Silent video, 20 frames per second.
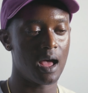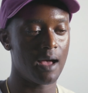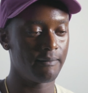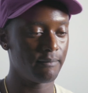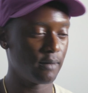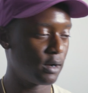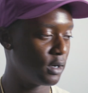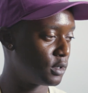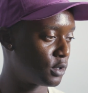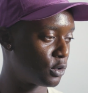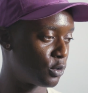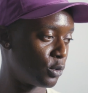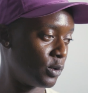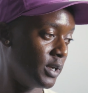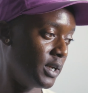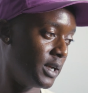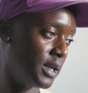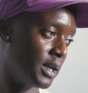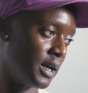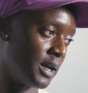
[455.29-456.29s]
I've heard
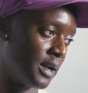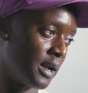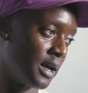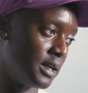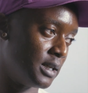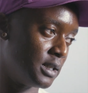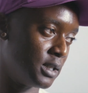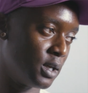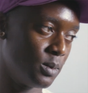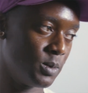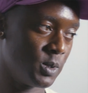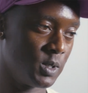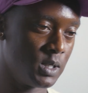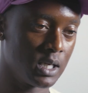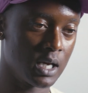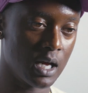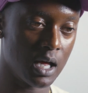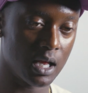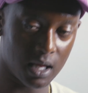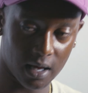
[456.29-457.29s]
3, and it told me he
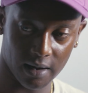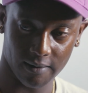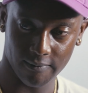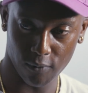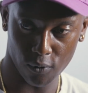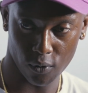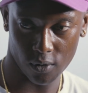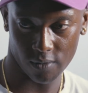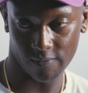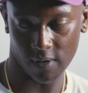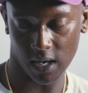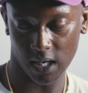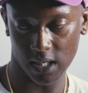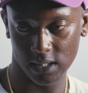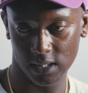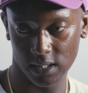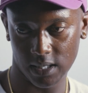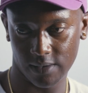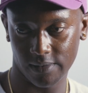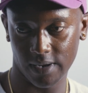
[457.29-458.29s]
got like 4,
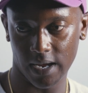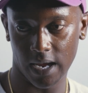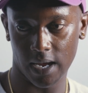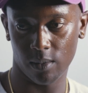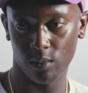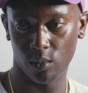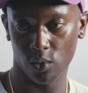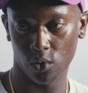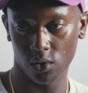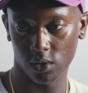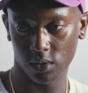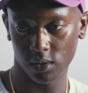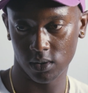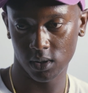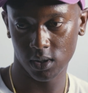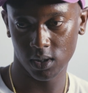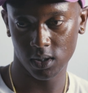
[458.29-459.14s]
5, 7, 8 more.